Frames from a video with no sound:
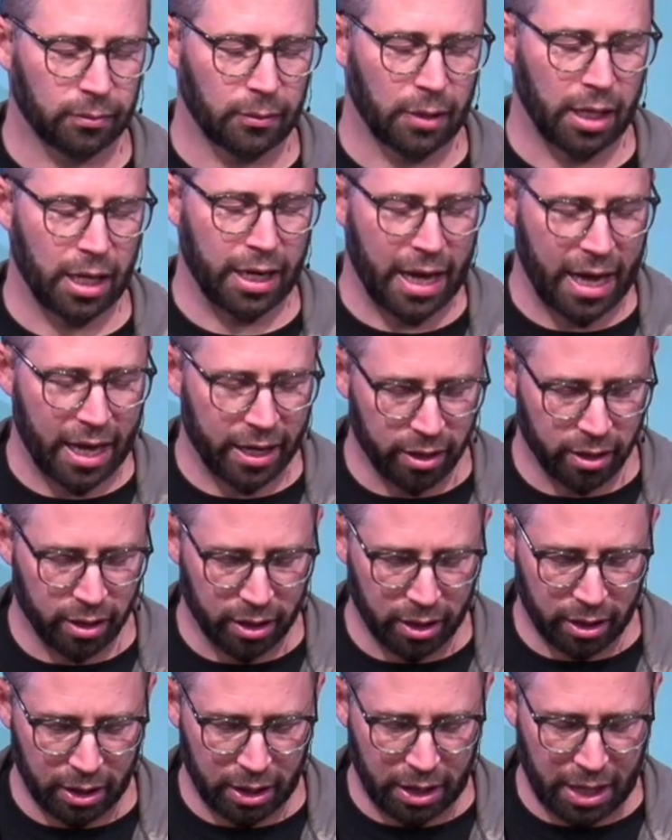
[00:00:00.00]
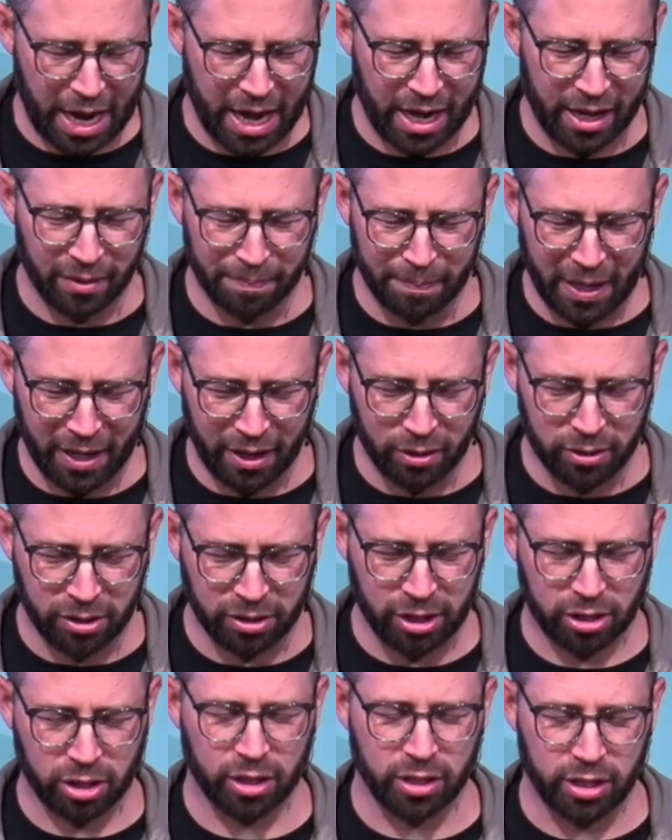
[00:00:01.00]
And there's
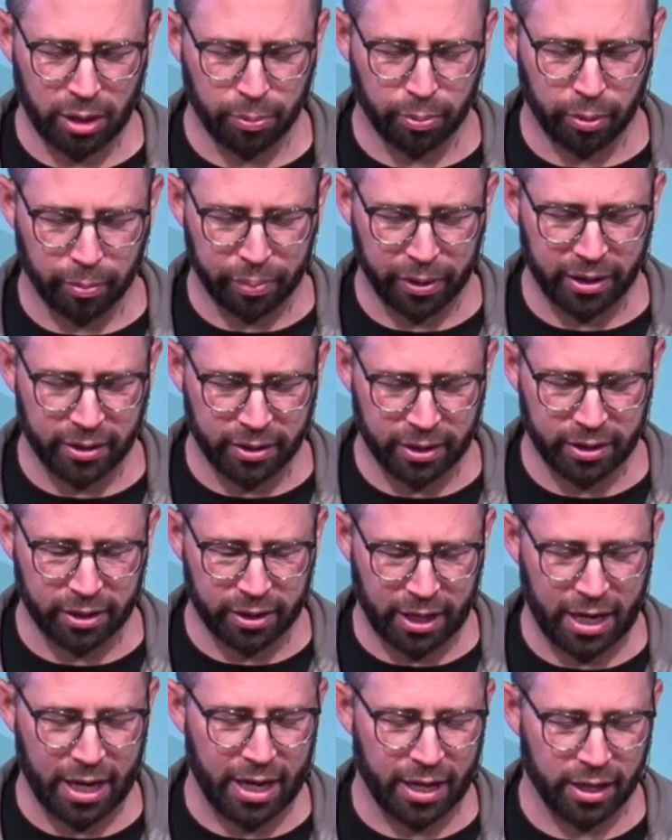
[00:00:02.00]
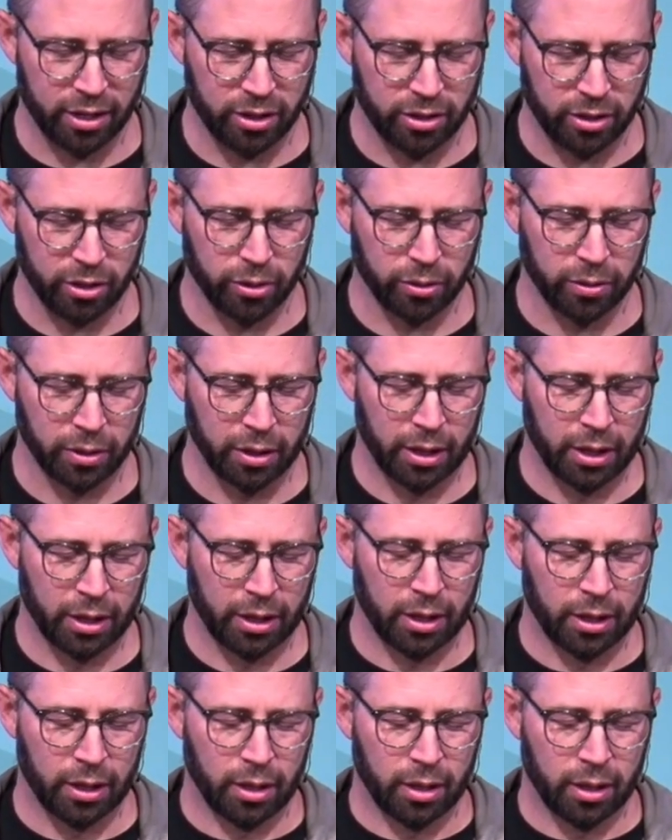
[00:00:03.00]
such a deep repentance that I had to do.
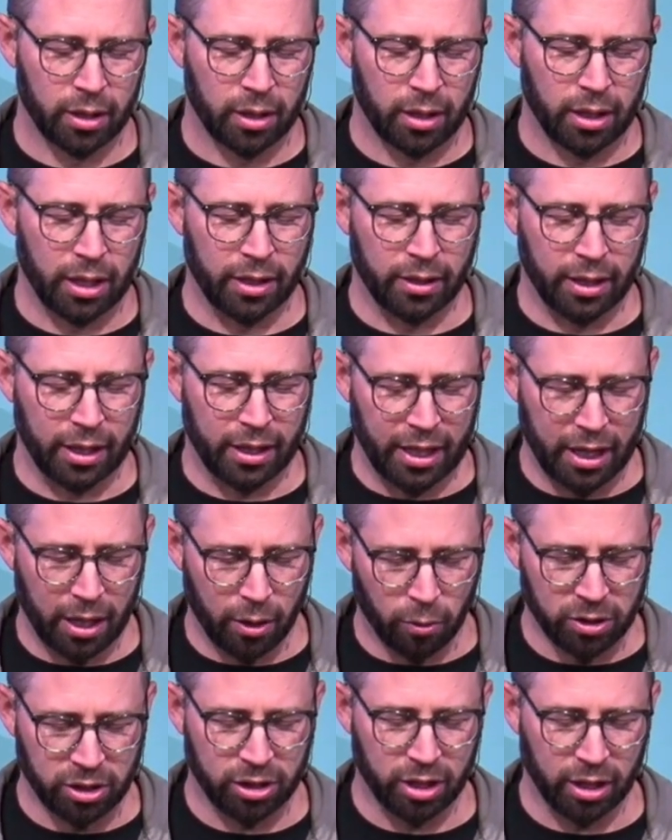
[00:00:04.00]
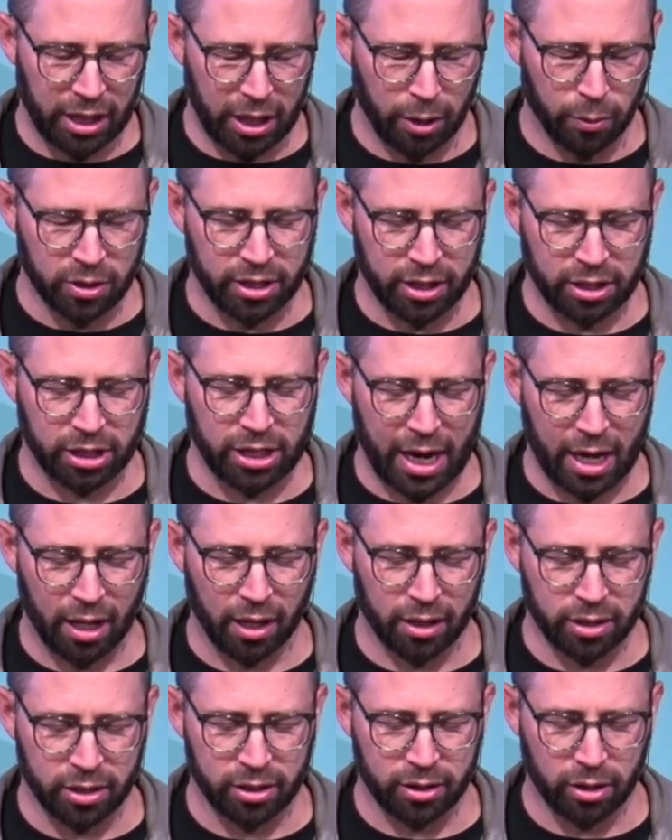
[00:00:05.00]
And here was the
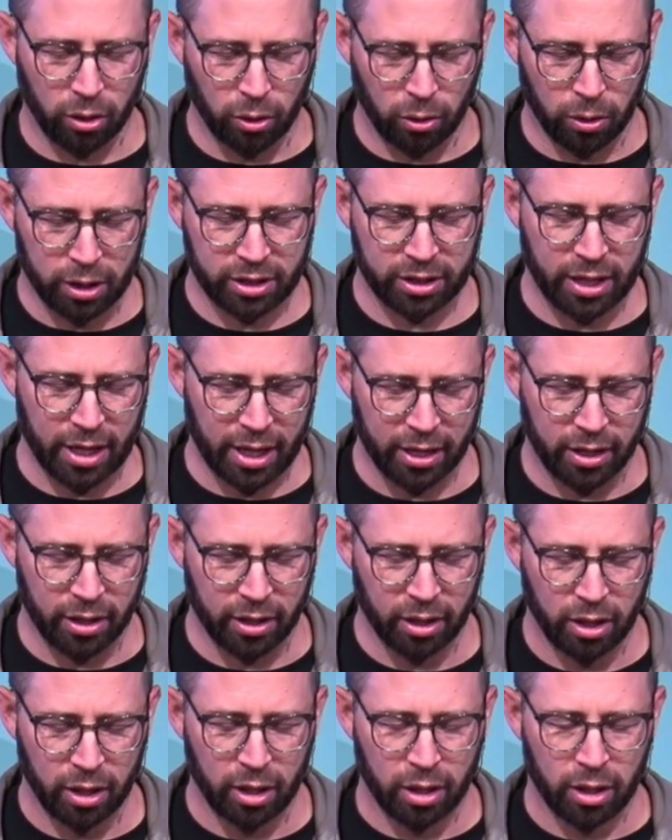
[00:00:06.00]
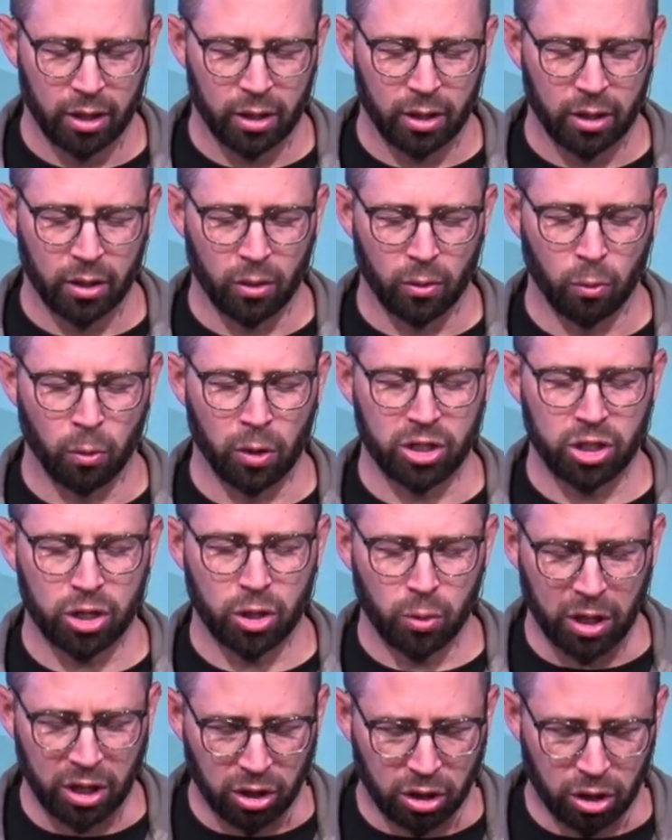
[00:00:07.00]
challenge. The Lord said, would
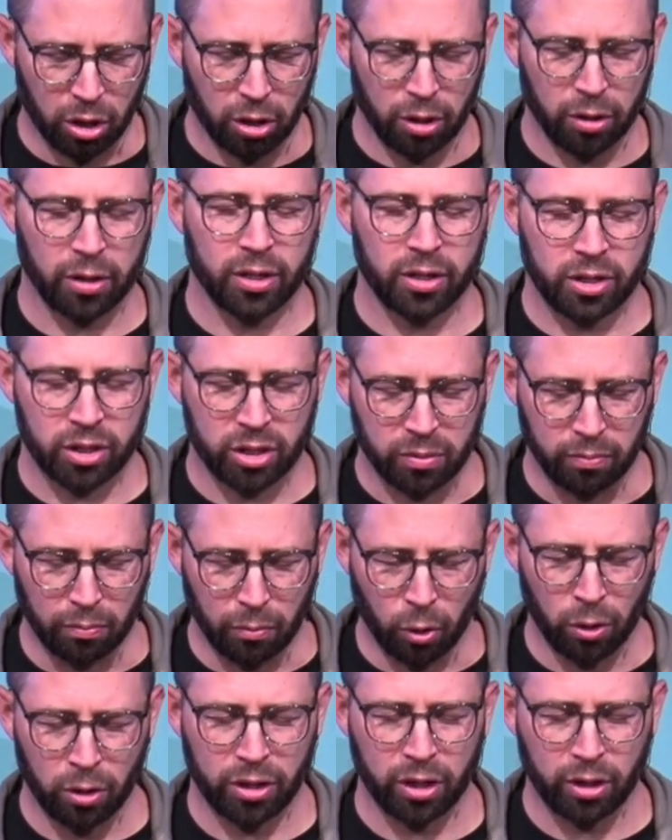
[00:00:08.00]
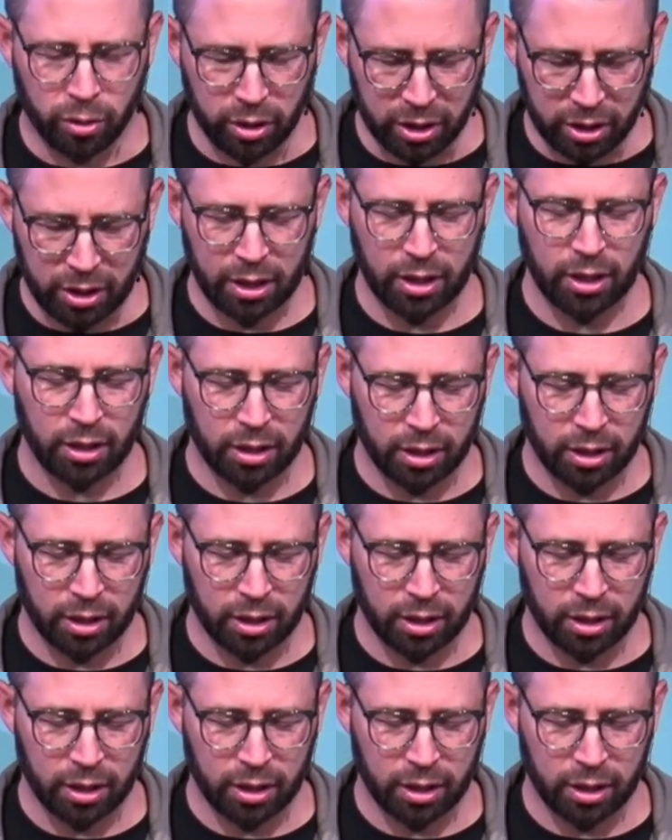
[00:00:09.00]
you encourage more than critique?